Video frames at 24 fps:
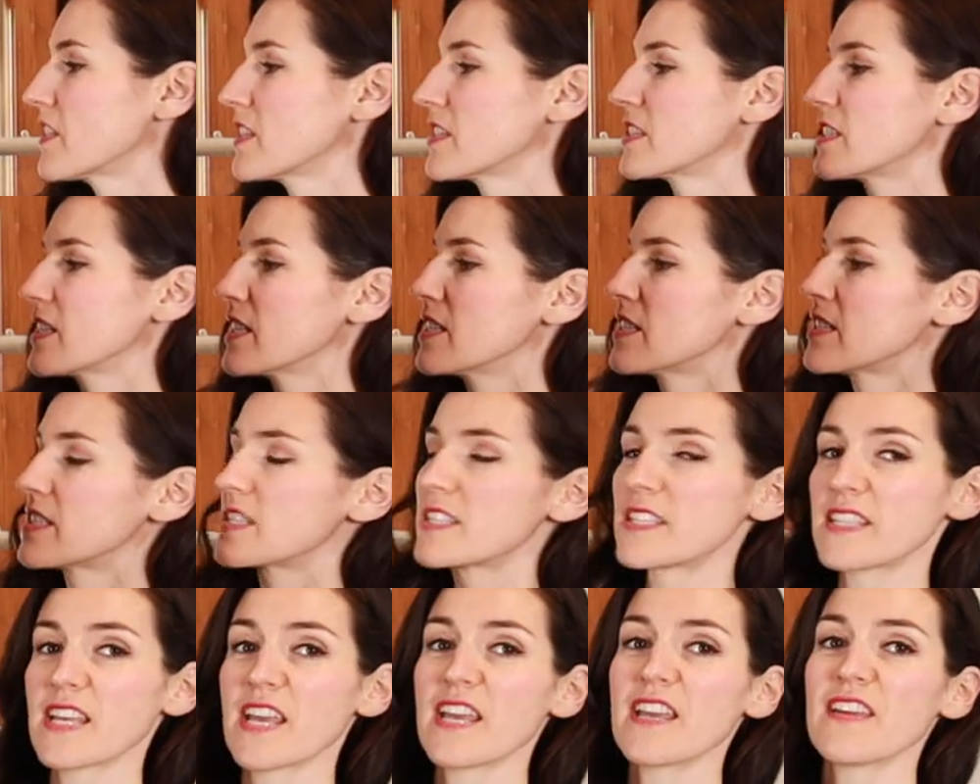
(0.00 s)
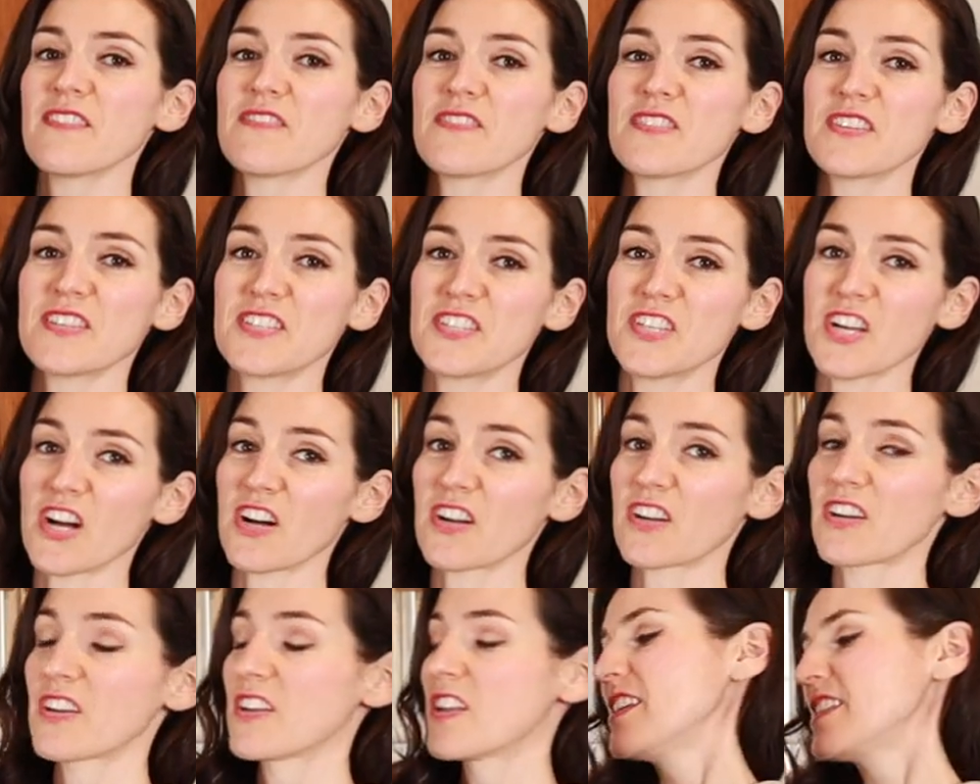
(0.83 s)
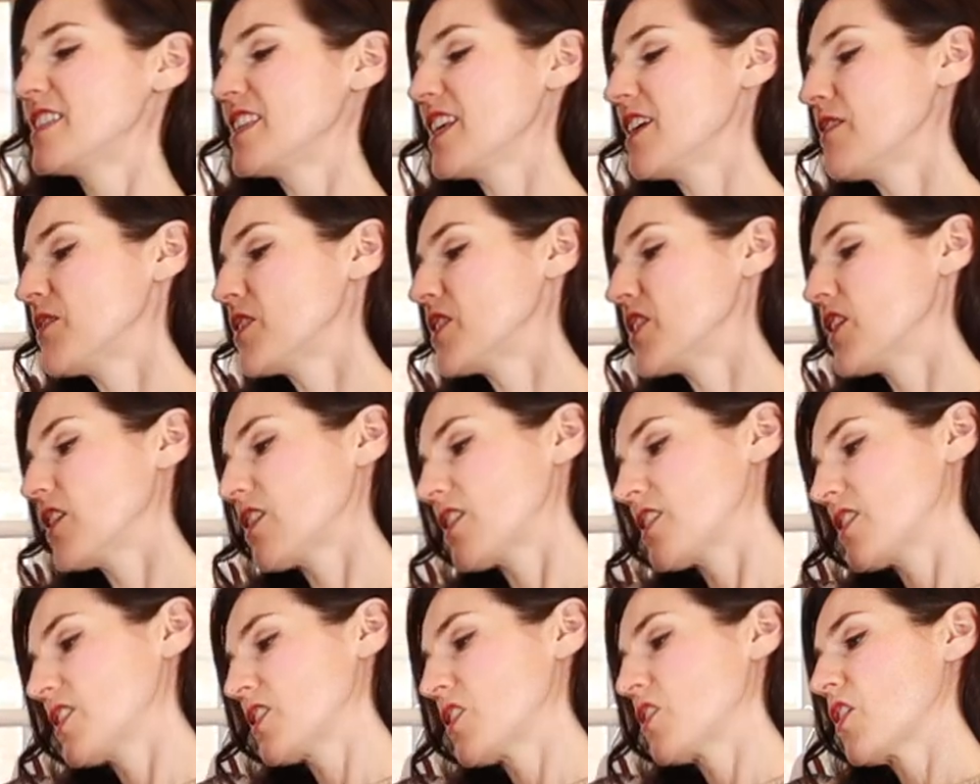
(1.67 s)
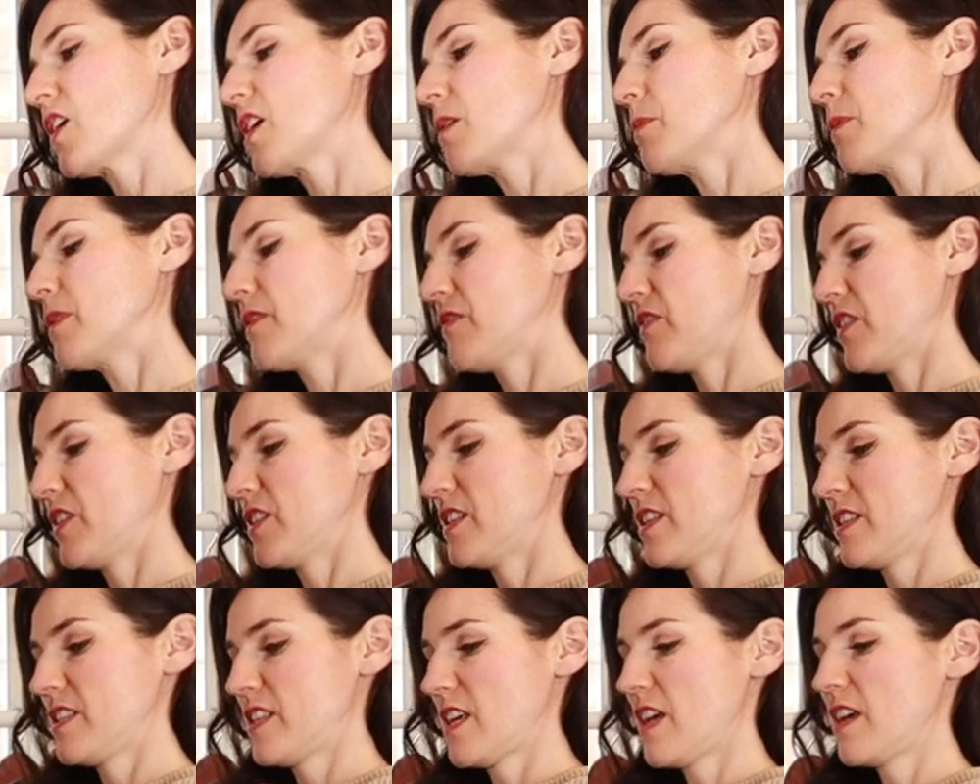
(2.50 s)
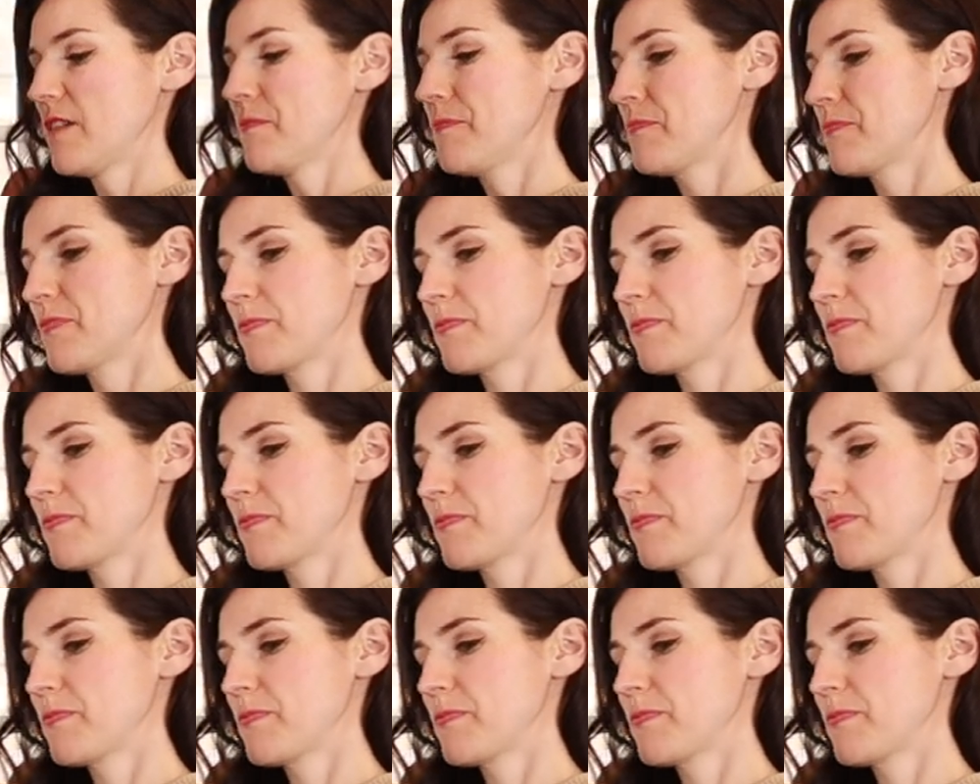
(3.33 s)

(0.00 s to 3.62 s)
This is Save the Duck. Save the Duck is incredibly fun to say.